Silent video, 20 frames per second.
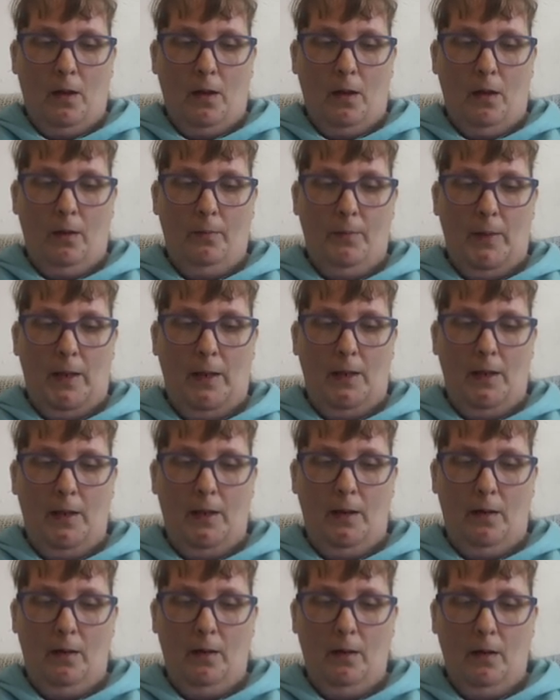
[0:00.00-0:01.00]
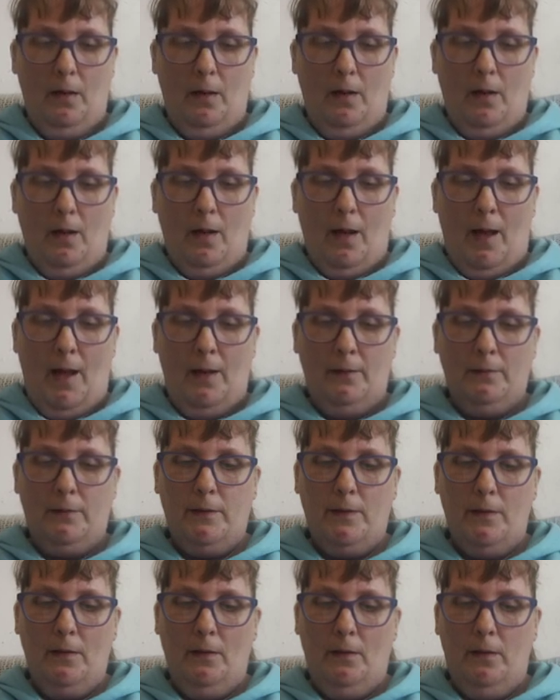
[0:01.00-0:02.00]
Amelia,
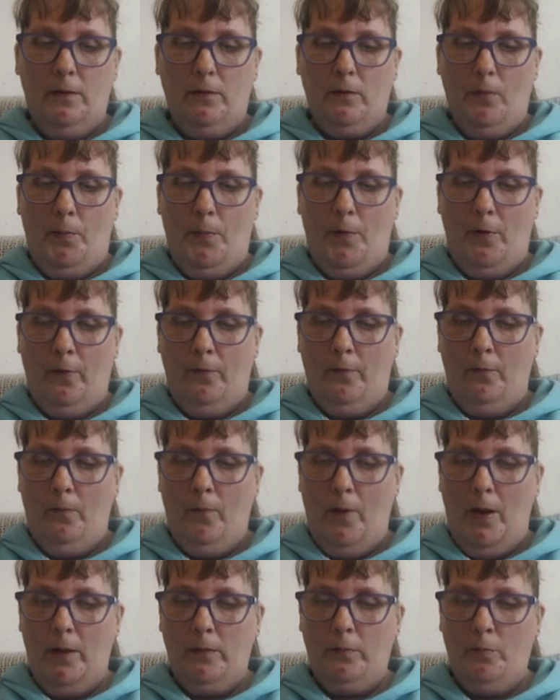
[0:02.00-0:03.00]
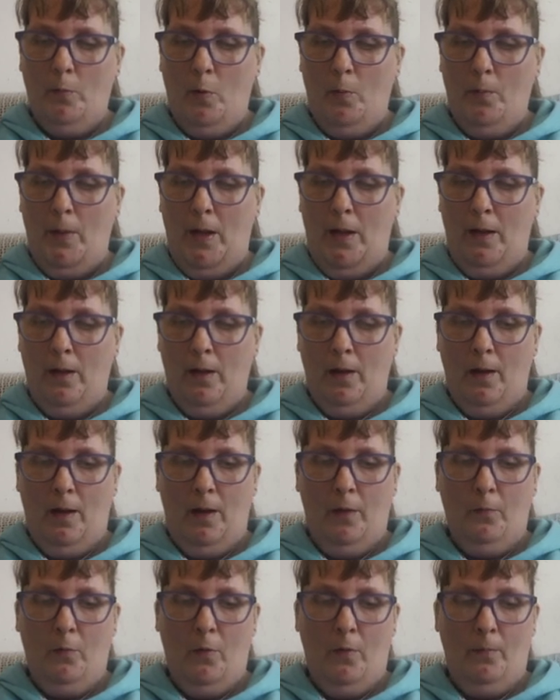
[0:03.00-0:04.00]
Auntie Elizabeth, where's Mummy?
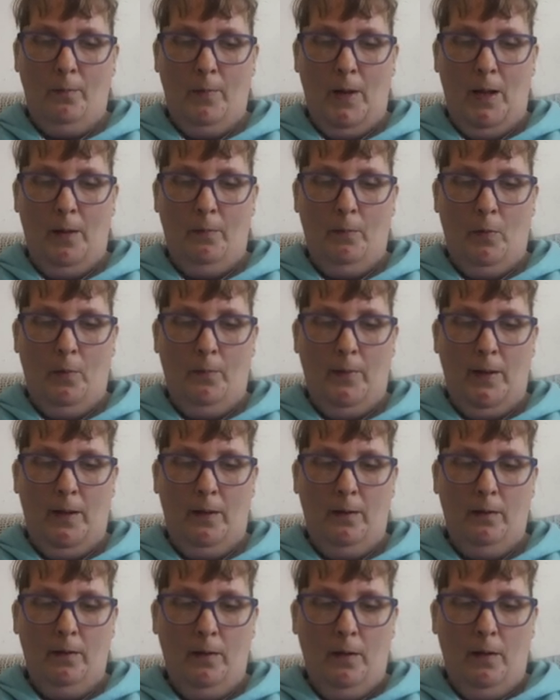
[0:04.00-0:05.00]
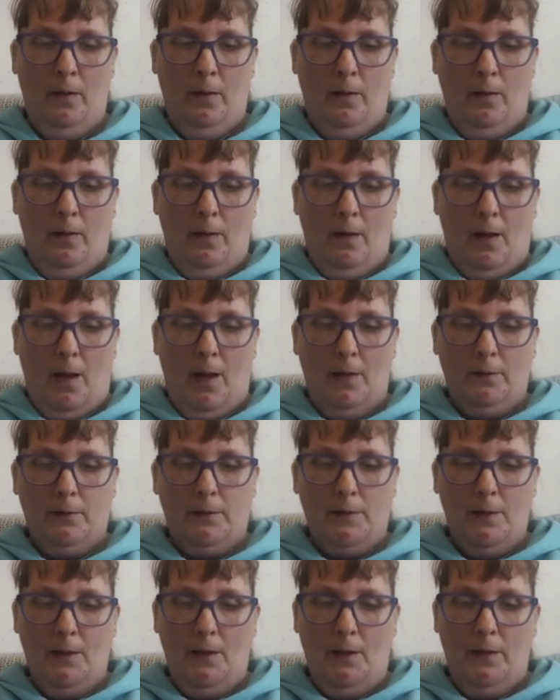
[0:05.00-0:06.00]
I want my Mummy.
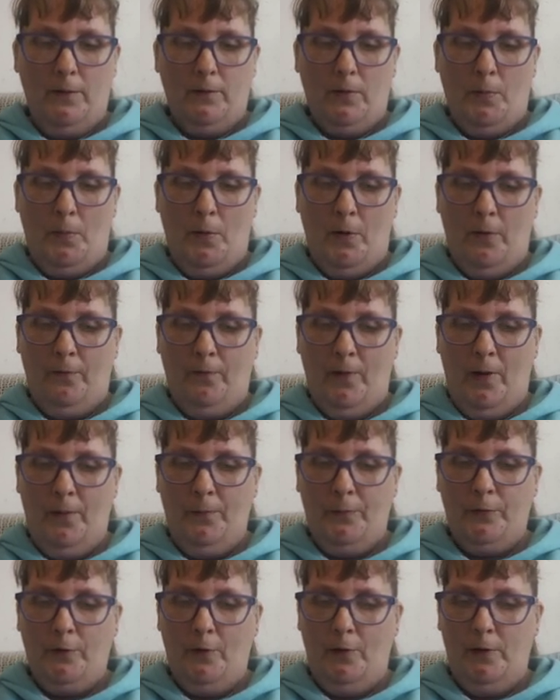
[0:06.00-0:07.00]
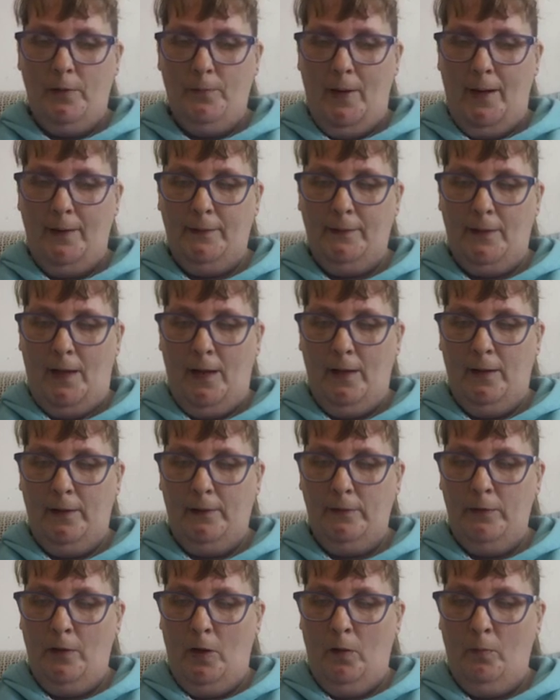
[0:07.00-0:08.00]
Auntie Elizabeth, I'm sorry, my
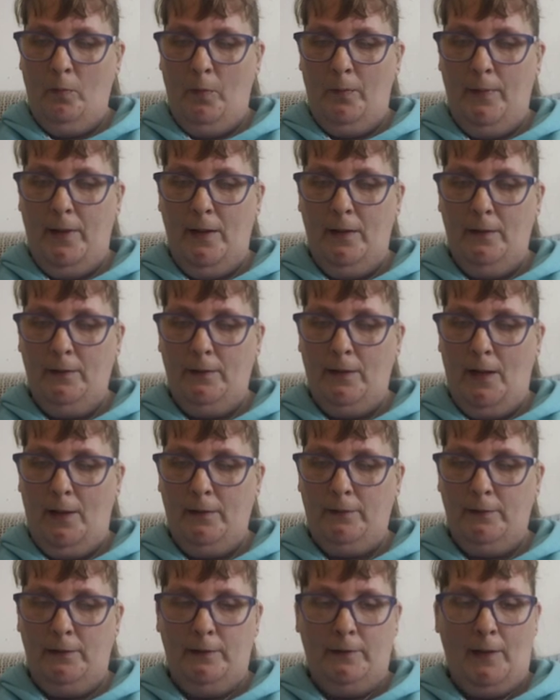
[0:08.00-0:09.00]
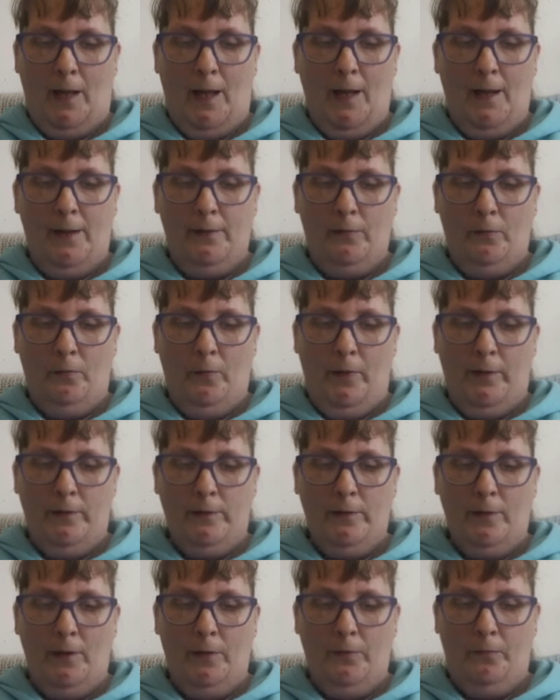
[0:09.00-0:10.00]
darling, your Mummy and Daddy died and
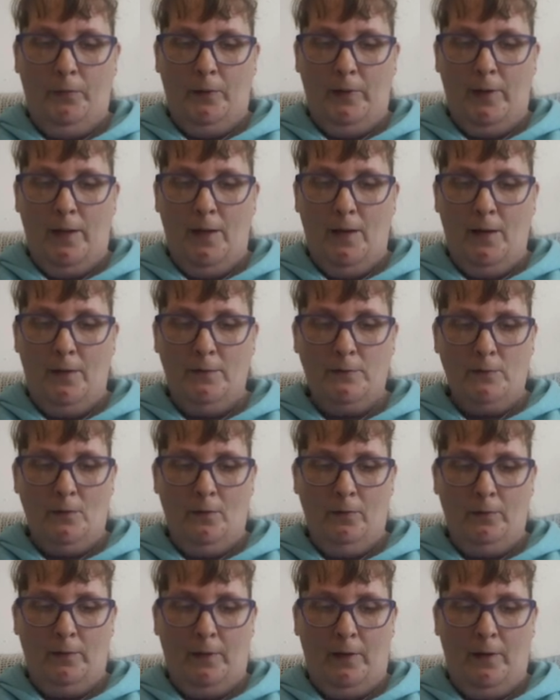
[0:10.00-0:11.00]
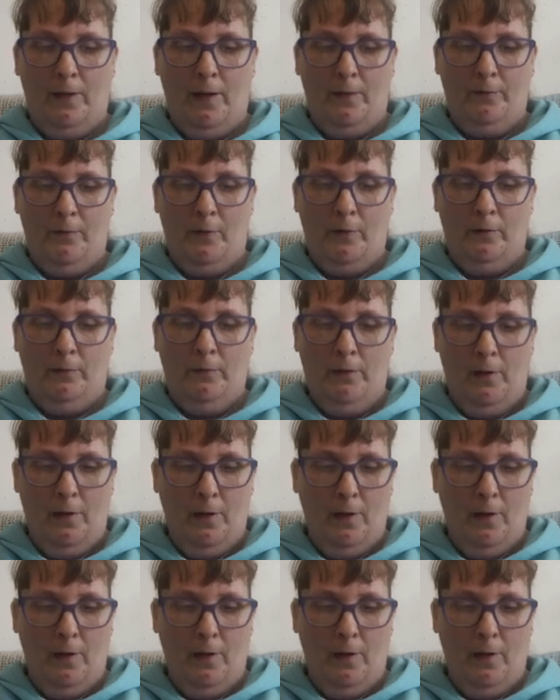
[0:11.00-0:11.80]
went to live with the angels in heaven.